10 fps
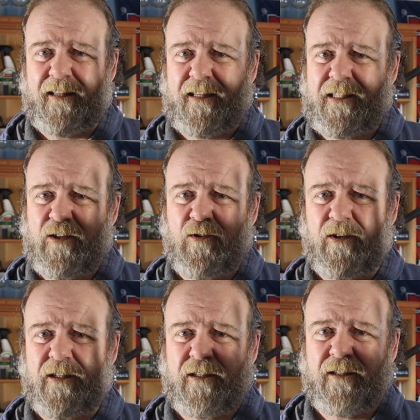this
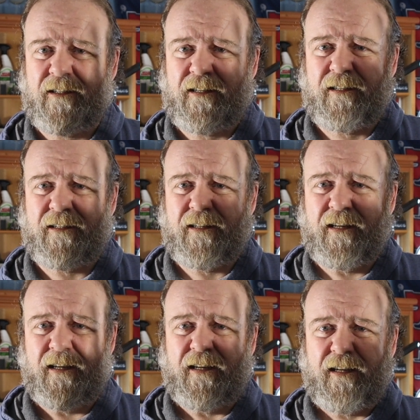corner,
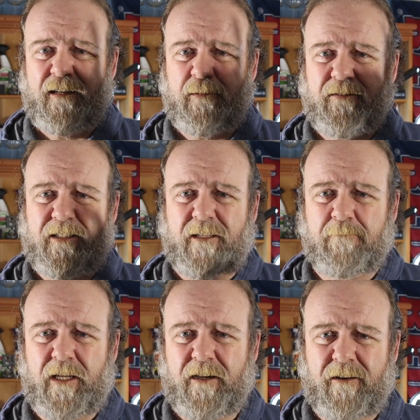I believe it's
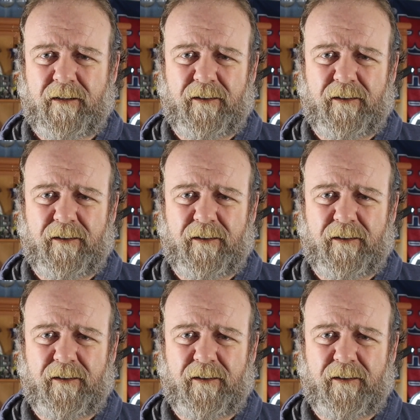up here.